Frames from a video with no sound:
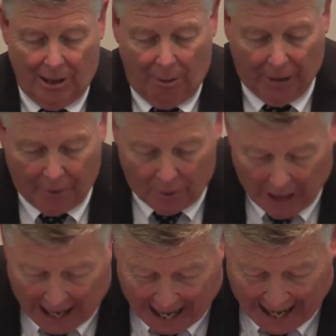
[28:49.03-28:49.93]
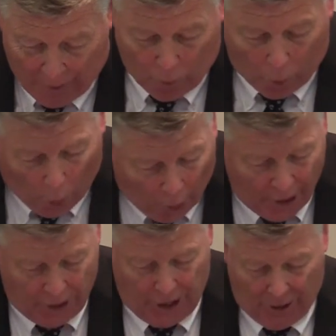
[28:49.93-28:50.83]
But I
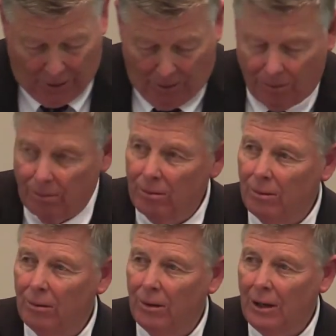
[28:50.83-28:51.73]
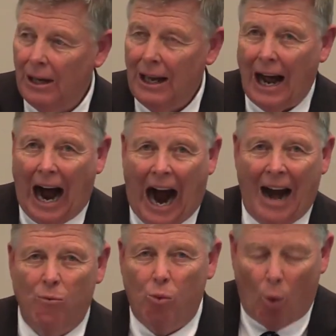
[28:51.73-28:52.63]
warn you, I
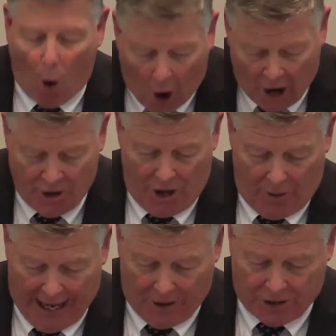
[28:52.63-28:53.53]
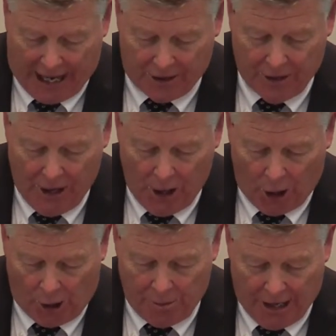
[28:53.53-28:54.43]
warn you, he says,
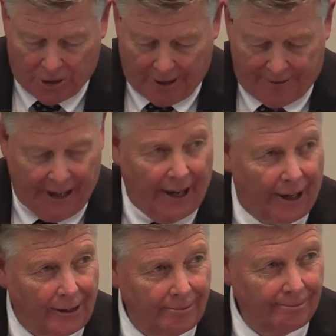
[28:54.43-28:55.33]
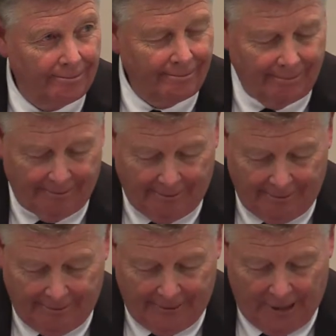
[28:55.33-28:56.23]
whom ye shall fear.
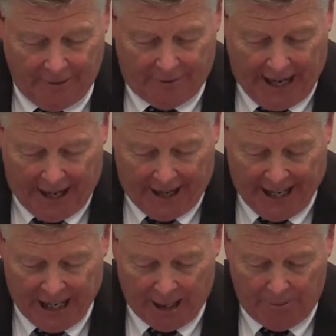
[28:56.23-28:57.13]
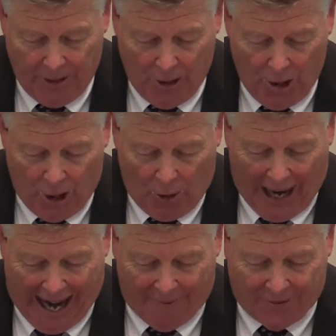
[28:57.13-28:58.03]
Fear him who
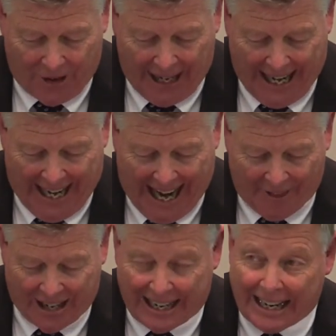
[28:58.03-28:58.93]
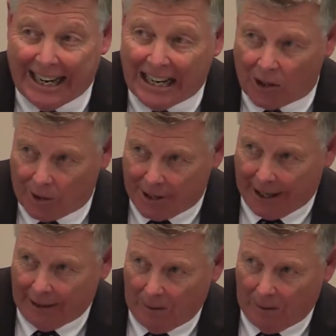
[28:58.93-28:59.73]
after he hath killed